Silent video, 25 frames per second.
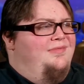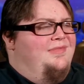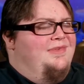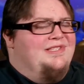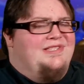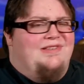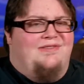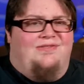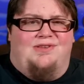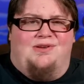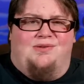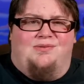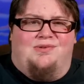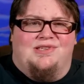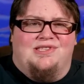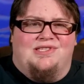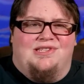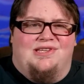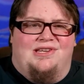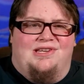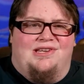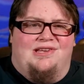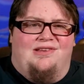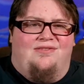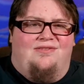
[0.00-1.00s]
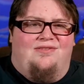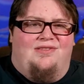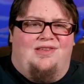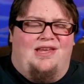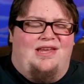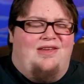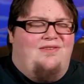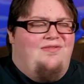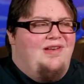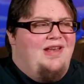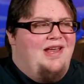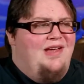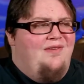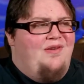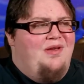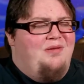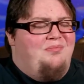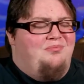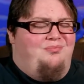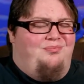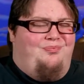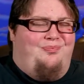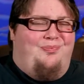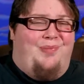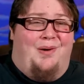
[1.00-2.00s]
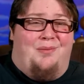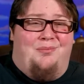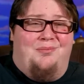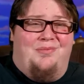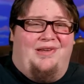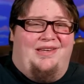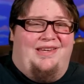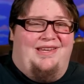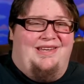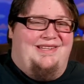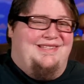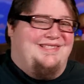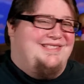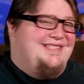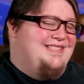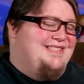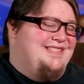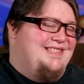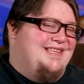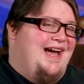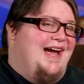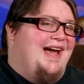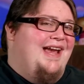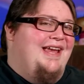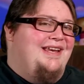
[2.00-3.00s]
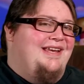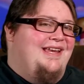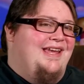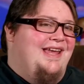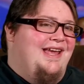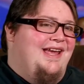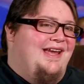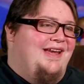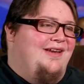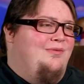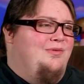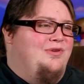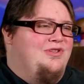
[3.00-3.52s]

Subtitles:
As if that wasn't enough, they even have a bumbling sidekick,